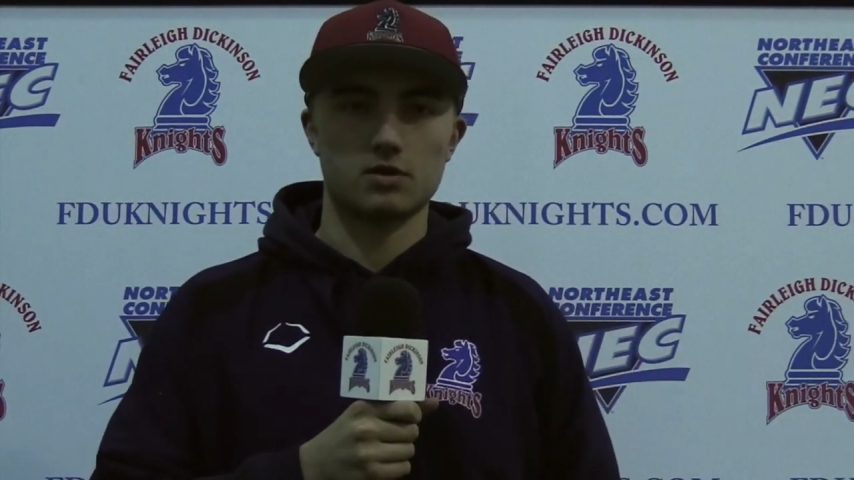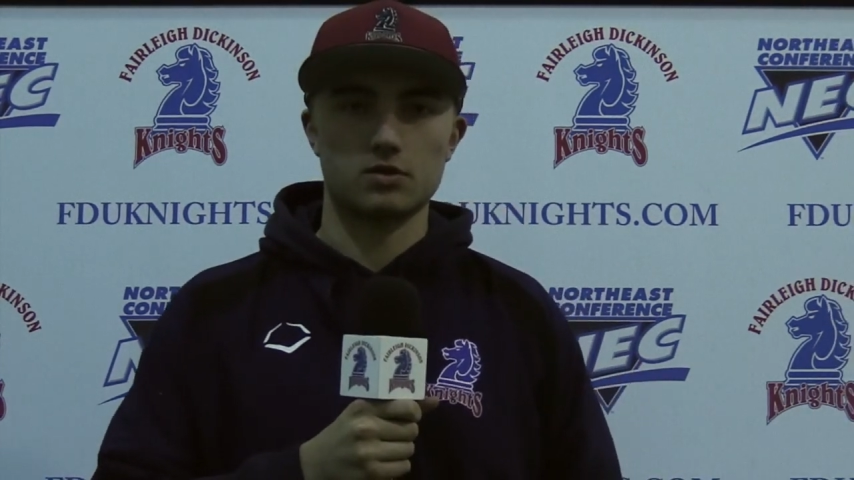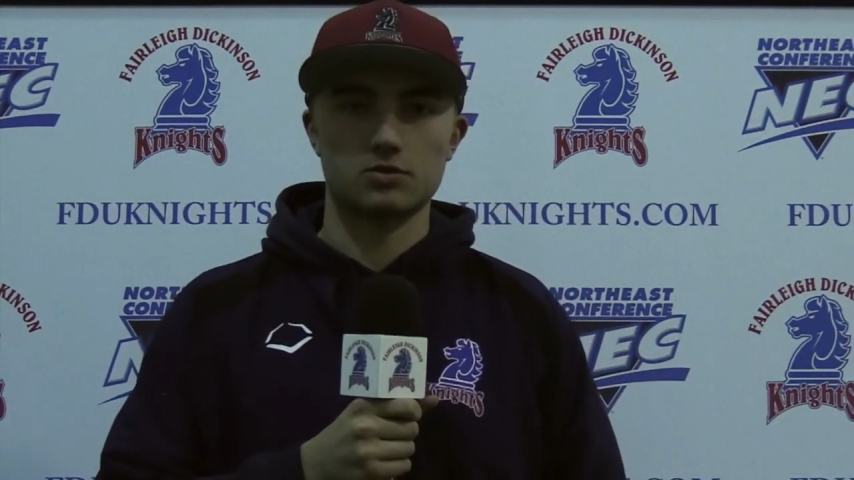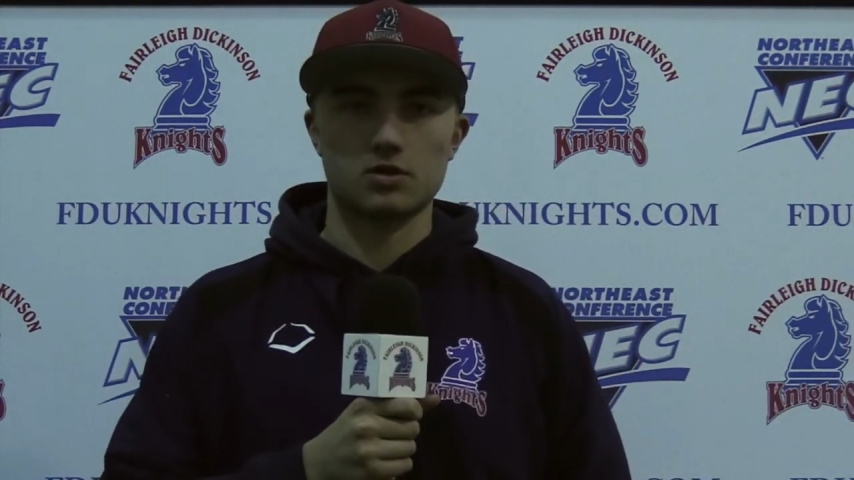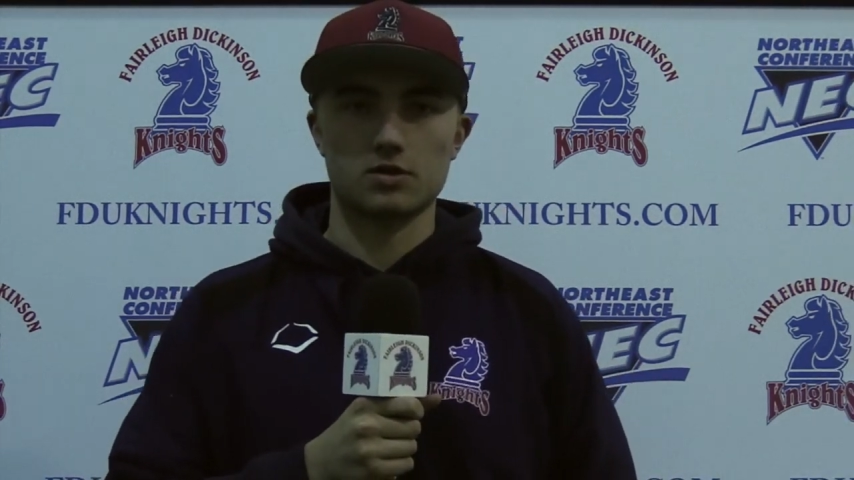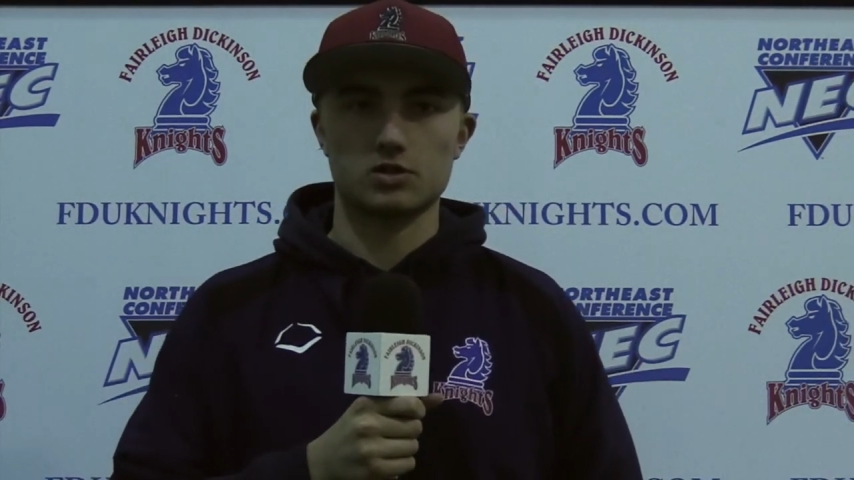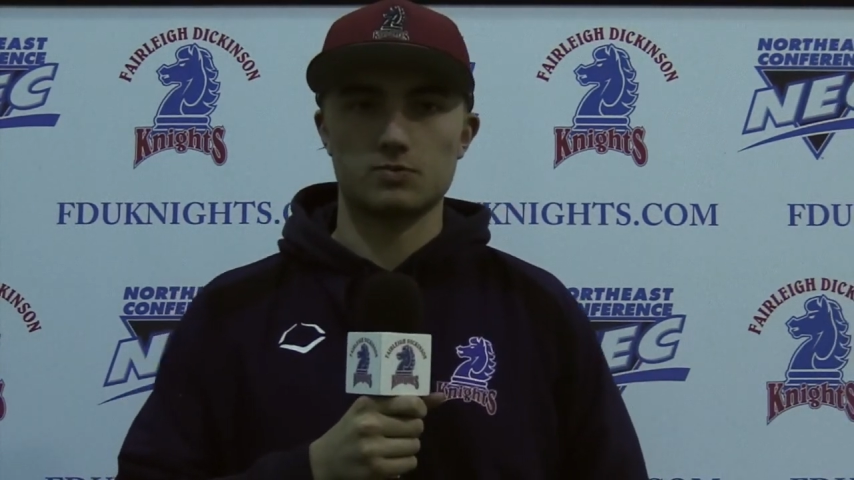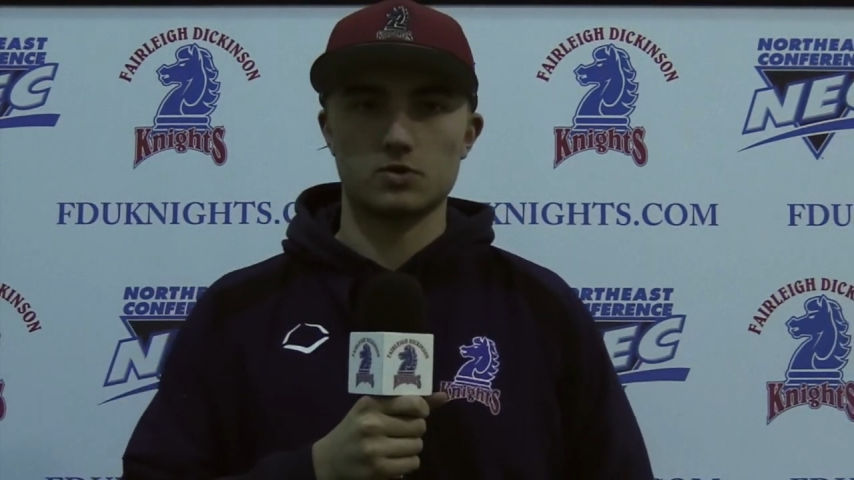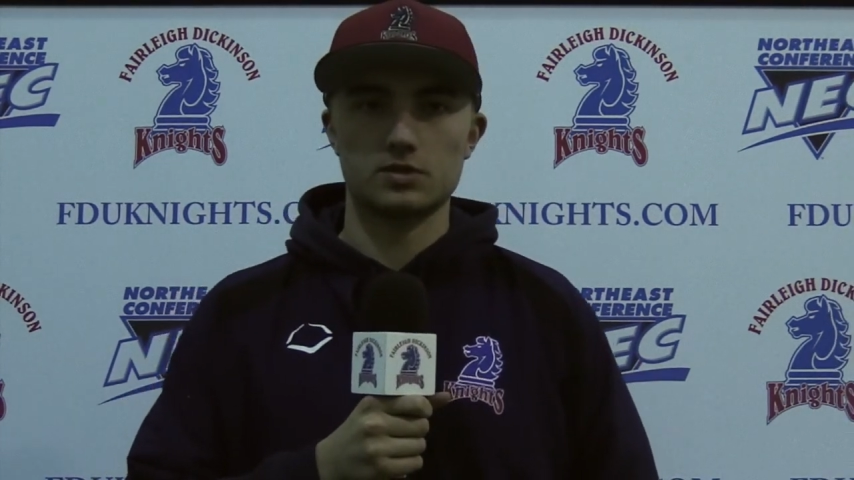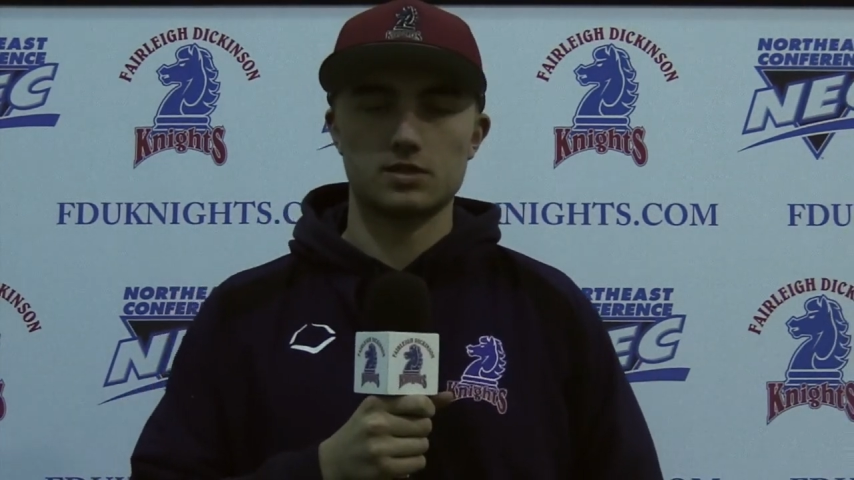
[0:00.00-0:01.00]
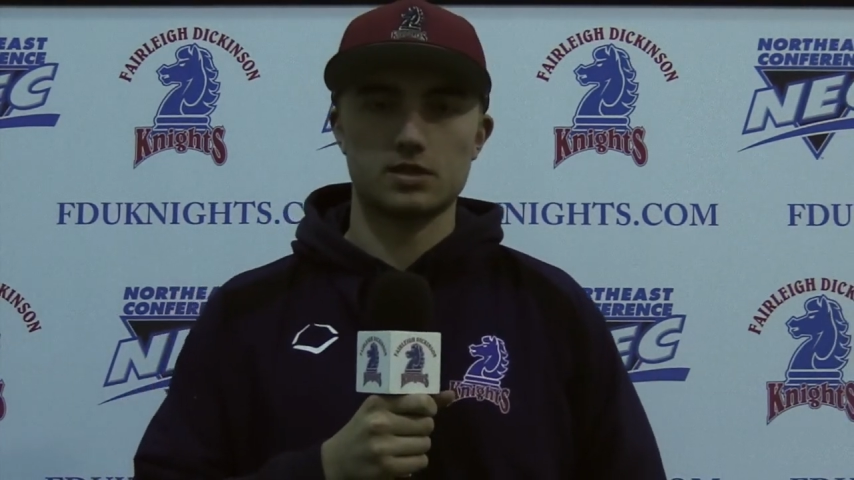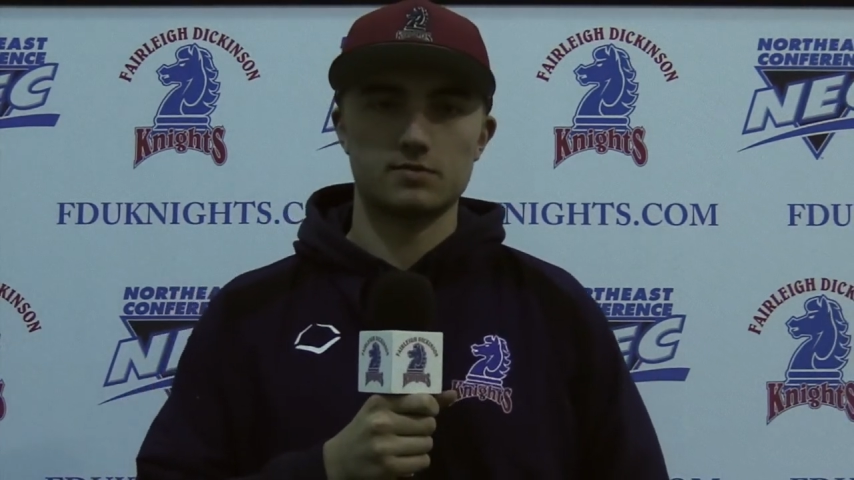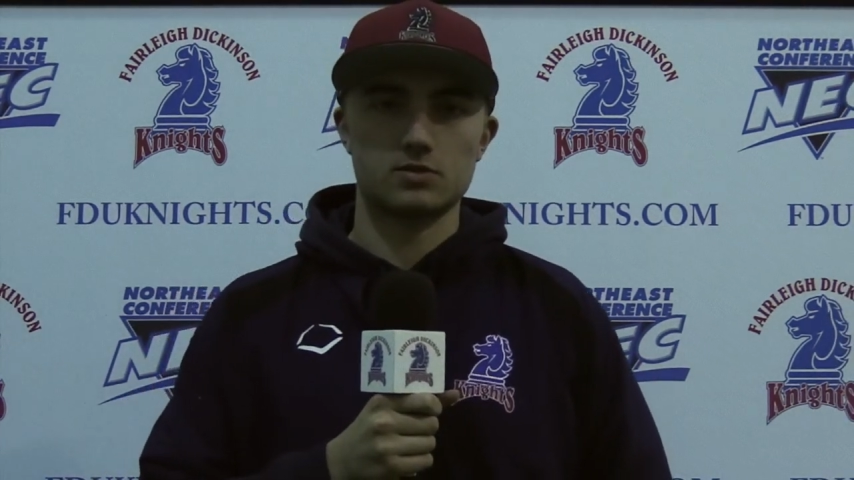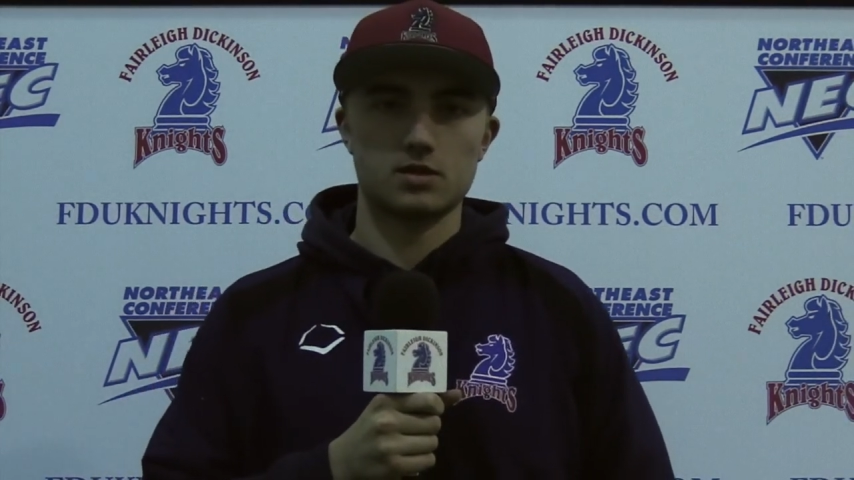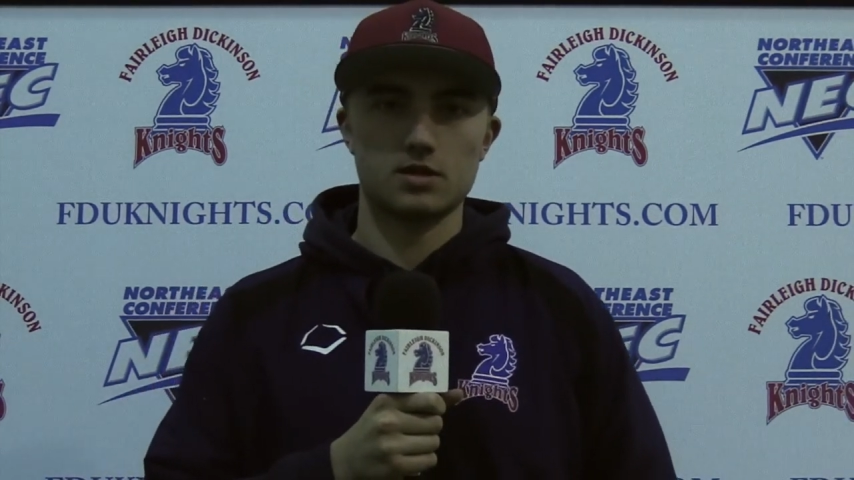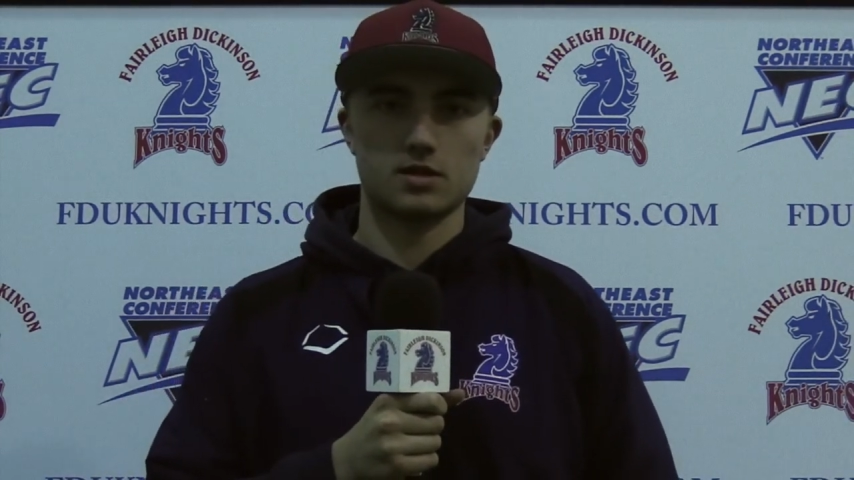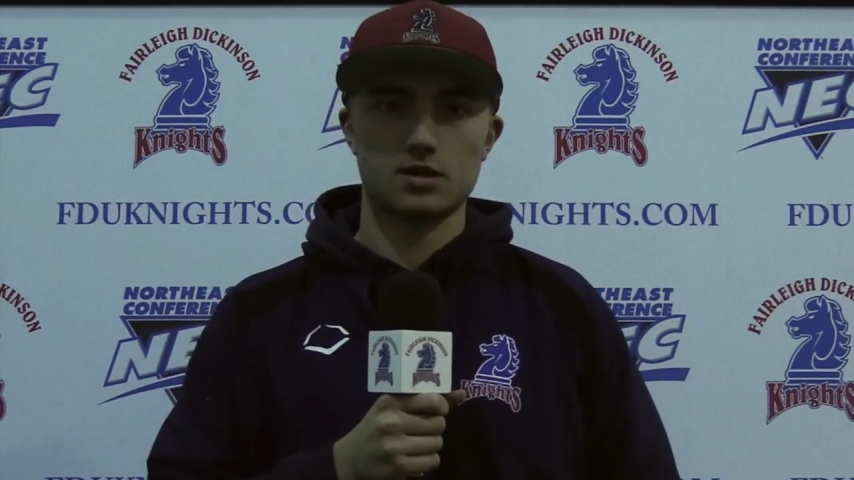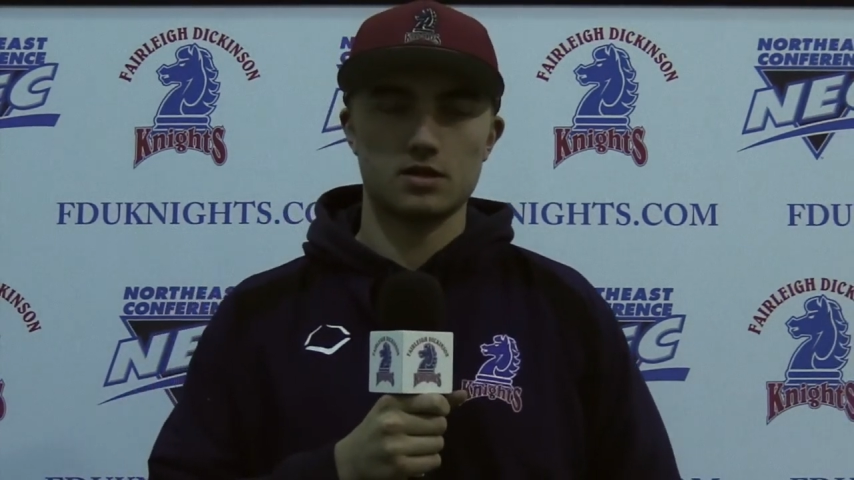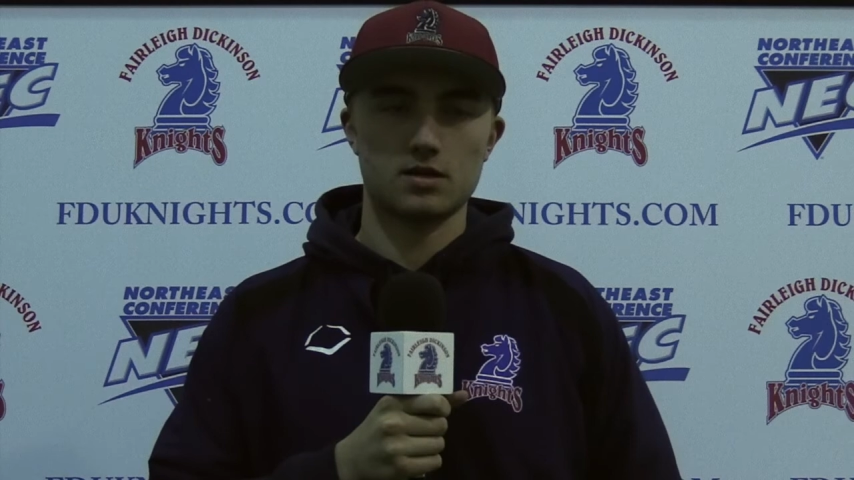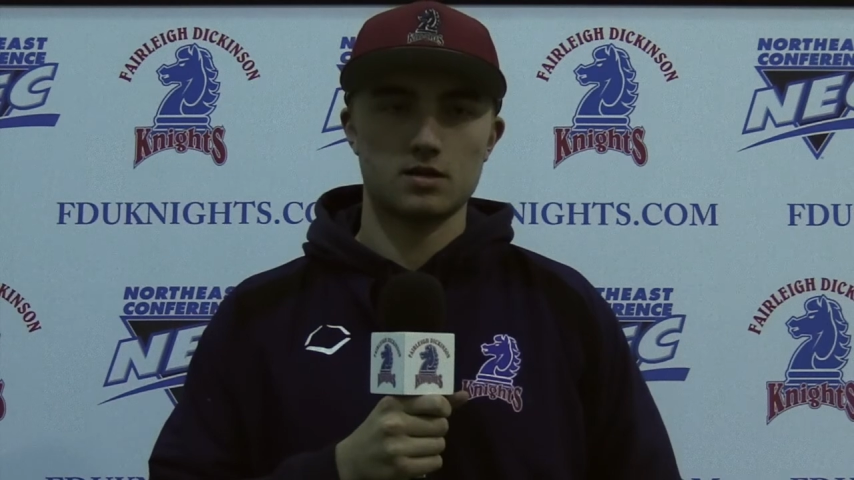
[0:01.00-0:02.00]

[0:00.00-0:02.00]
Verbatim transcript: close all the sports teams are here.